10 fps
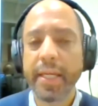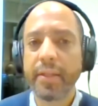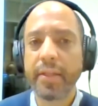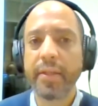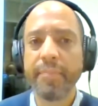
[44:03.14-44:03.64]
in
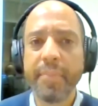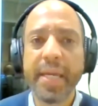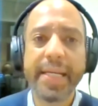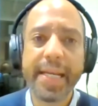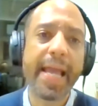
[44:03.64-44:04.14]
the
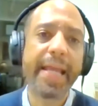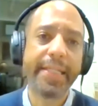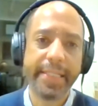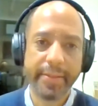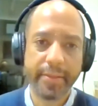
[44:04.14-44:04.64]

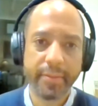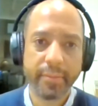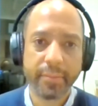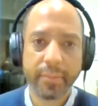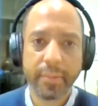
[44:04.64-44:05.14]
mid-90s
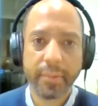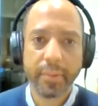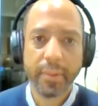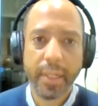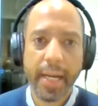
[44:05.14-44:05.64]

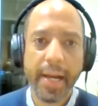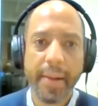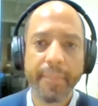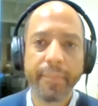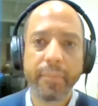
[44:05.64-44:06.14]

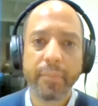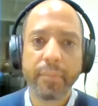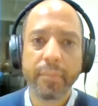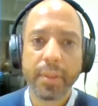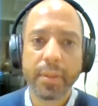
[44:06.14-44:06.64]

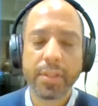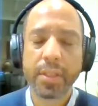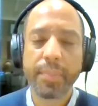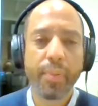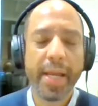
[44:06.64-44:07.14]
to
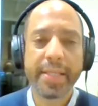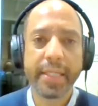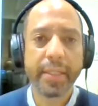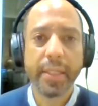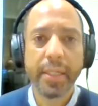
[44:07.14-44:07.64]
the
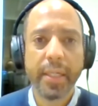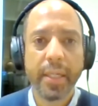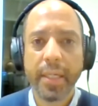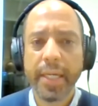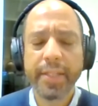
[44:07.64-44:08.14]
present,
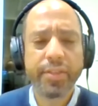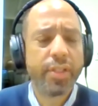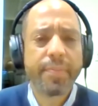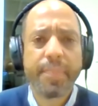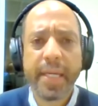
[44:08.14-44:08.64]
it's
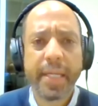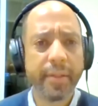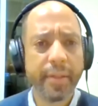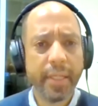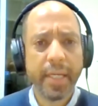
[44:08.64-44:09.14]
just
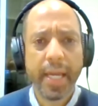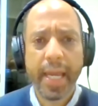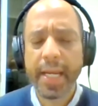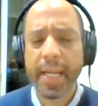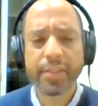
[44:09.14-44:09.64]
been
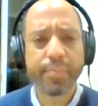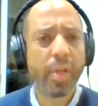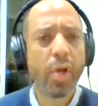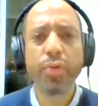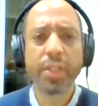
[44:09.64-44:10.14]
an
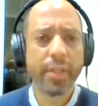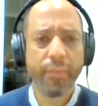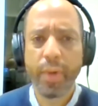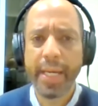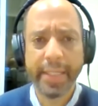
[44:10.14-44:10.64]
explosion
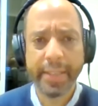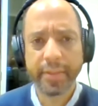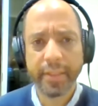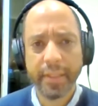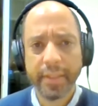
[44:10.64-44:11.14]
of
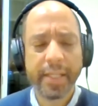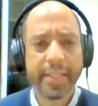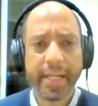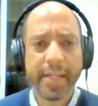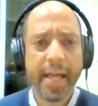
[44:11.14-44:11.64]
ways that
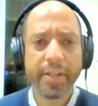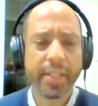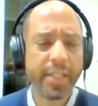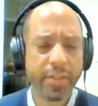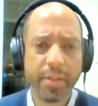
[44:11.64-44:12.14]

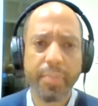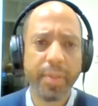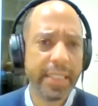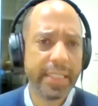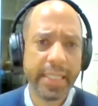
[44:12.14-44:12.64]
technology has
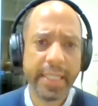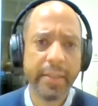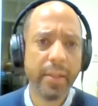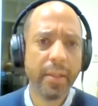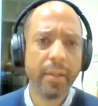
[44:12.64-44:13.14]

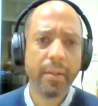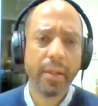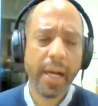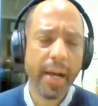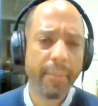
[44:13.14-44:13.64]
completely
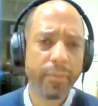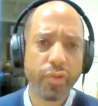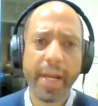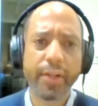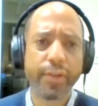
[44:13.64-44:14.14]

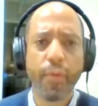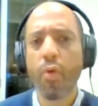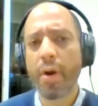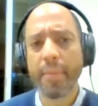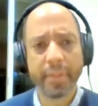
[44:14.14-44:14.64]

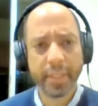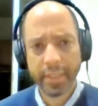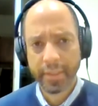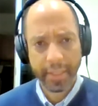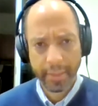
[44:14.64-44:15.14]
transformed
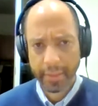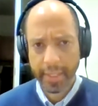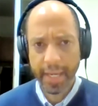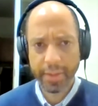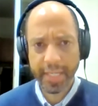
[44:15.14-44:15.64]

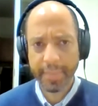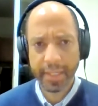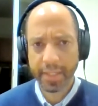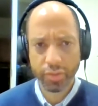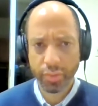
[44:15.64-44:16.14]
the
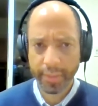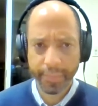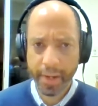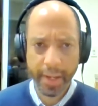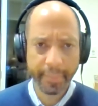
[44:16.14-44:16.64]
entertainment industry
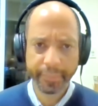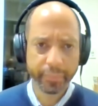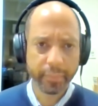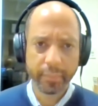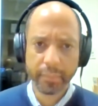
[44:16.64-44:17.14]
from
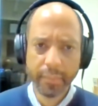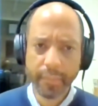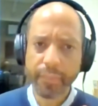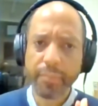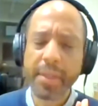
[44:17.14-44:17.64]

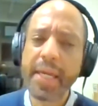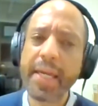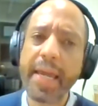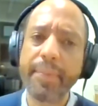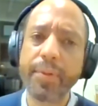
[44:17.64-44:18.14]

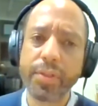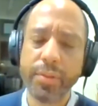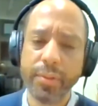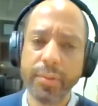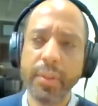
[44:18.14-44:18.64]
being able
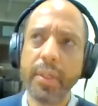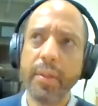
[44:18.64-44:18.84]
to,